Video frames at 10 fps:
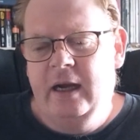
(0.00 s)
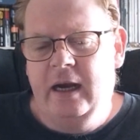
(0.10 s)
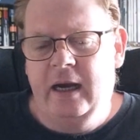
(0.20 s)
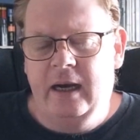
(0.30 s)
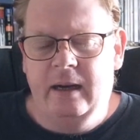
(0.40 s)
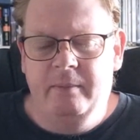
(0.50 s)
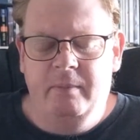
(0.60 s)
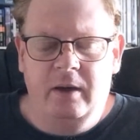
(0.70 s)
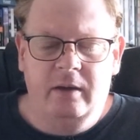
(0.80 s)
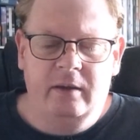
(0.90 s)

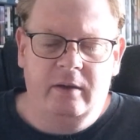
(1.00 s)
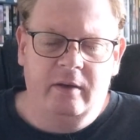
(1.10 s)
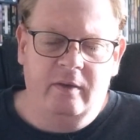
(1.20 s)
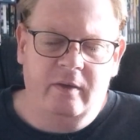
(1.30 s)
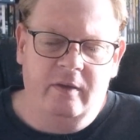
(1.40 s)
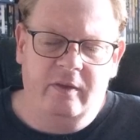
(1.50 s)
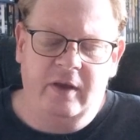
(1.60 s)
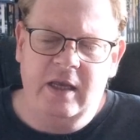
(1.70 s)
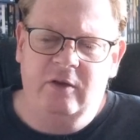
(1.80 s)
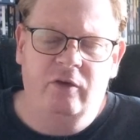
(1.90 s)

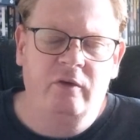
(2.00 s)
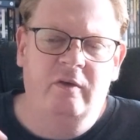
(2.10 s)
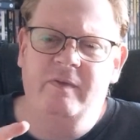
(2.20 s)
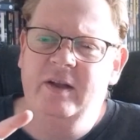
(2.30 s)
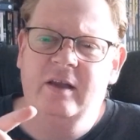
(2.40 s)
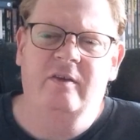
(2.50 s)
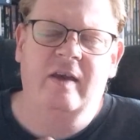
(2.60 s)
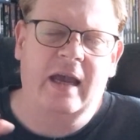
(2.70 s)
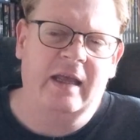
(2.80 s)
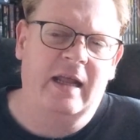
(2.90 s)
The two civilians,
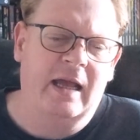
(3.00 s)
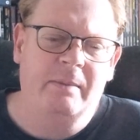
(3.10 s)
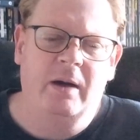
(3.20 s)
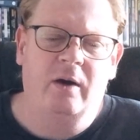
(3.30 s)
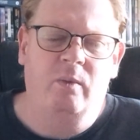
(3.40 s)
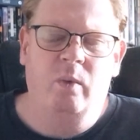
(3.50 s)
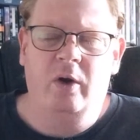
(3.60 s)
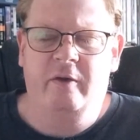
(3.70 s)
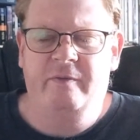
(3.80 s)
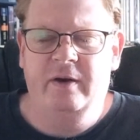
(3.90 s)
Zach and Emma,
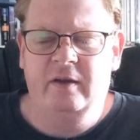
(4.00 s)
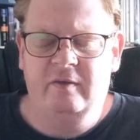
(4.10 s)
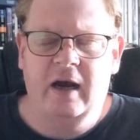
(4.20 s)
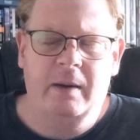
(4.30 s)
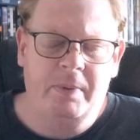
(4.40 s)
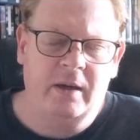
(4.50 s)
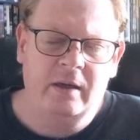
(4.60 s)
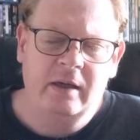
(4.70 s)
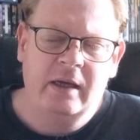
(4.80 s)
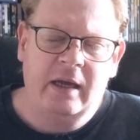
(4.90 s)
work for
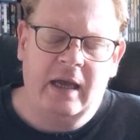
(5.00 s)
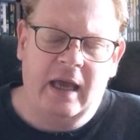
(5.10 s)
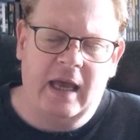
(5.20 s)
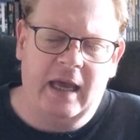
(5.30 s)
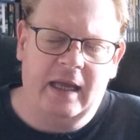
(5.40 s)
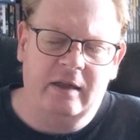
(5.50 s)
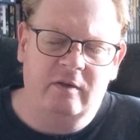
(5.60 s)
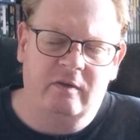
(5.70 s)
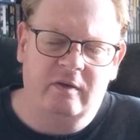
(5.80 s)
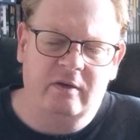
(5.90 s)
DARPA,
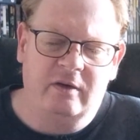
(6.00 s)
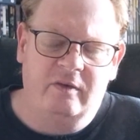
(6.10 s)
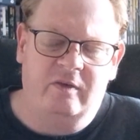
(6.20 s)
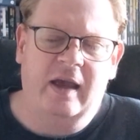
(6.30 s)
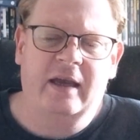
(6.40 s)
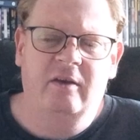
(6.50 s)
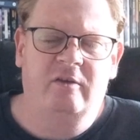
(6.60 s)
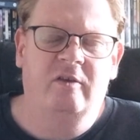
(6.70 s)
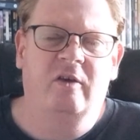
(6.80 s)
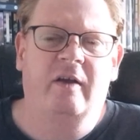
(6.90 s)
and Zach has
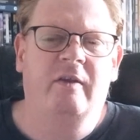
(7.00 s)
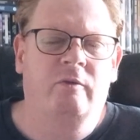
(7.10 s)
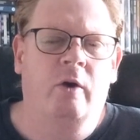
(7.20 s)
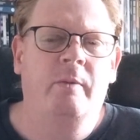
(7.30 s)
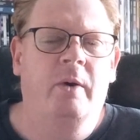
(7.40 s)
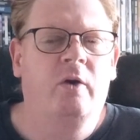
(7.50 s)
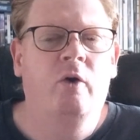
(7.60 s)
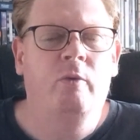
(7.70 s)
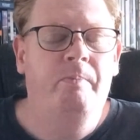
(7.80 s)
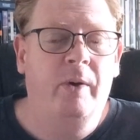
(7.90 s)
designed this robot
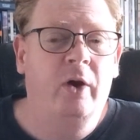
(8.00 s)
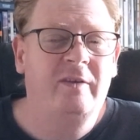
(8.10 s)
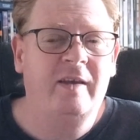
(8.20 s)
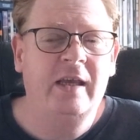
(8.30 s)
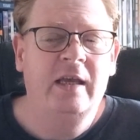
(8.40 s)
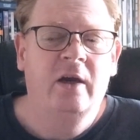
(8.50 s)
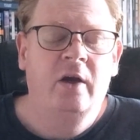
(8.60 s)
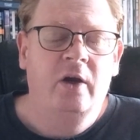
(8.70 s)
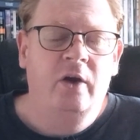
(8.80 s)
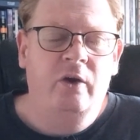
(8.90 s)
called Bertie,
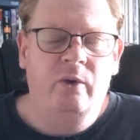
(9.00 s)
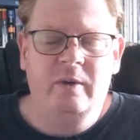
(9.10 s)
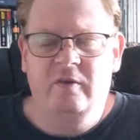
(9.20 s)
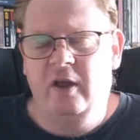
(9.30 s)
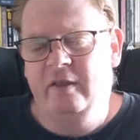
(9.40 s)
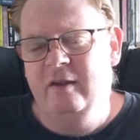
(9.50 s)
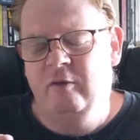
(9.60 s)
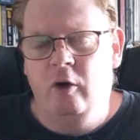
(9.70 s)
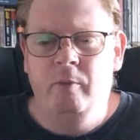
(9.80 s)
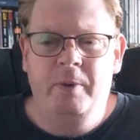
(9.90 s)
who is like this
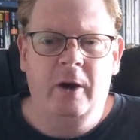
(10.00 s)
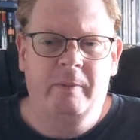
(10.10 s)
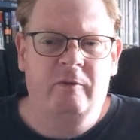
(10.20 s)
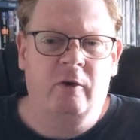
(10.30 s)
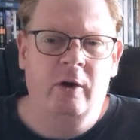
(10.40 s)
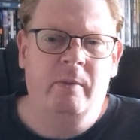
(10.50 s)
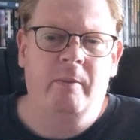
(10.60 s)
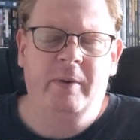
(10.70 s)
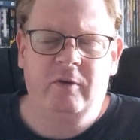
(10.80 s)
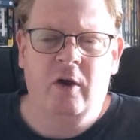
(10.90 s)
all-purpose
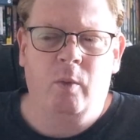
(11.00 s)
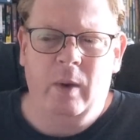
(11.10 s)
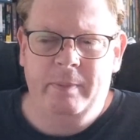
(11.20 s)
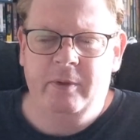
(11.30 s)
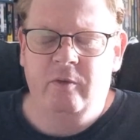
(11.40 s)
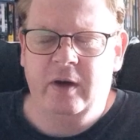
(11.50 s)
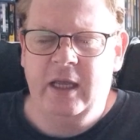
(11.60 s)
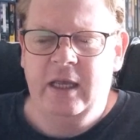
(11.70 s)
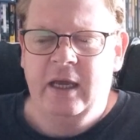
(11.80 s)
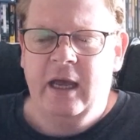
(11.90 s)
robot, but he's got
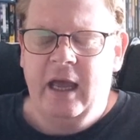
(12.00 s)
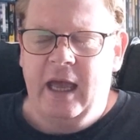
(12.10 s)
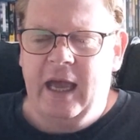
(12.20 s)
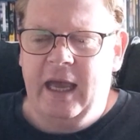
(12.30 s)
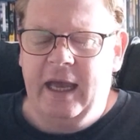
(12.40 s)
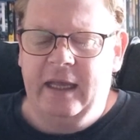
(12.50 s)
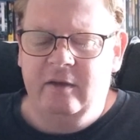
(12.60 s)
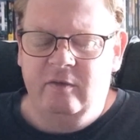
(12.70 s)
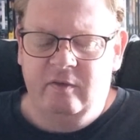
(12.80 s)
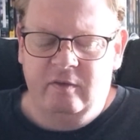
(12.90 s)
weaponry,
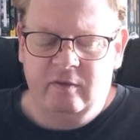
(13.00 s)
and